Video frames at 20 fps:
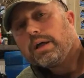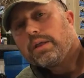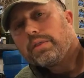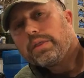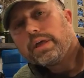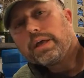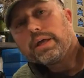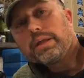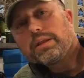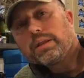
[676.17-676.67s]

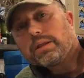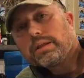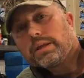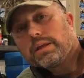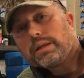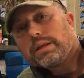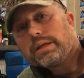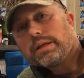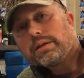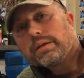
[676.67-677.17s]
than
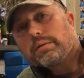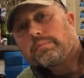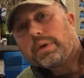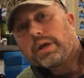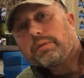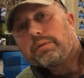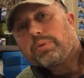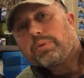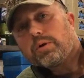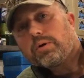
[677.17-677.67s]
the annealing
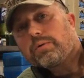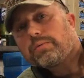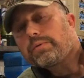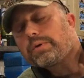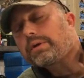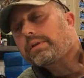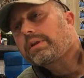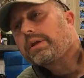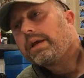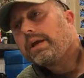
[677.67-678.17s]
made
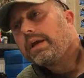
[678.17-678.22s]
perfect.